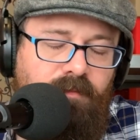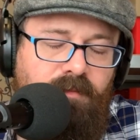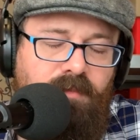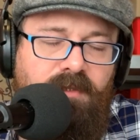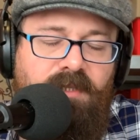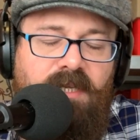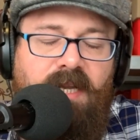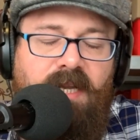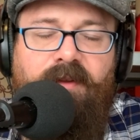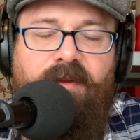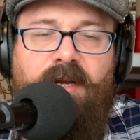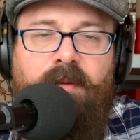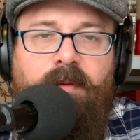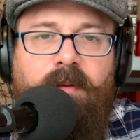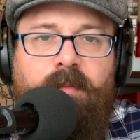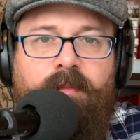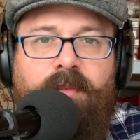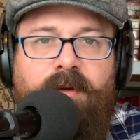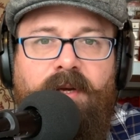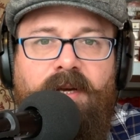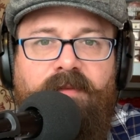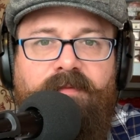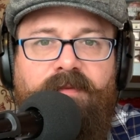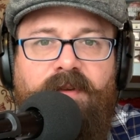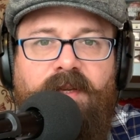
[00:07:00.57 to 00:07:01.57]
It's going to
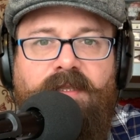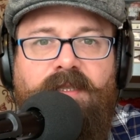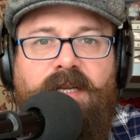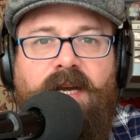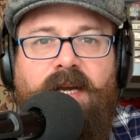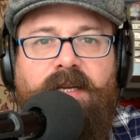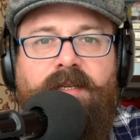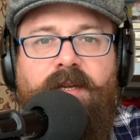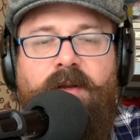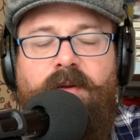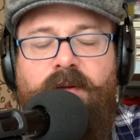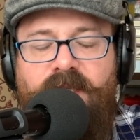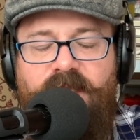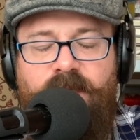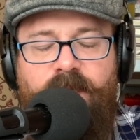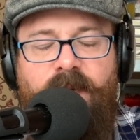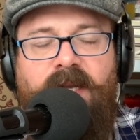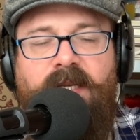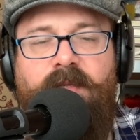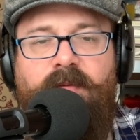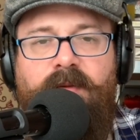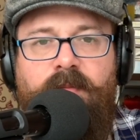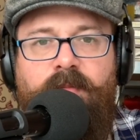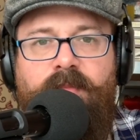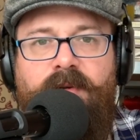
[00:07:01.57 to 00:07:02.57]
be perfect. I don't
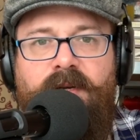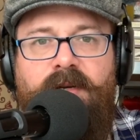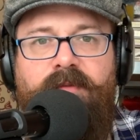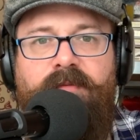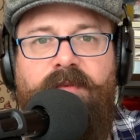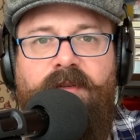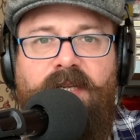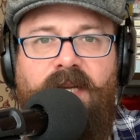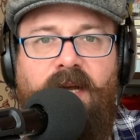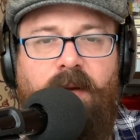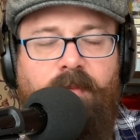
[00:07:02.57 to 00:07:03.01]
expect to be perfect.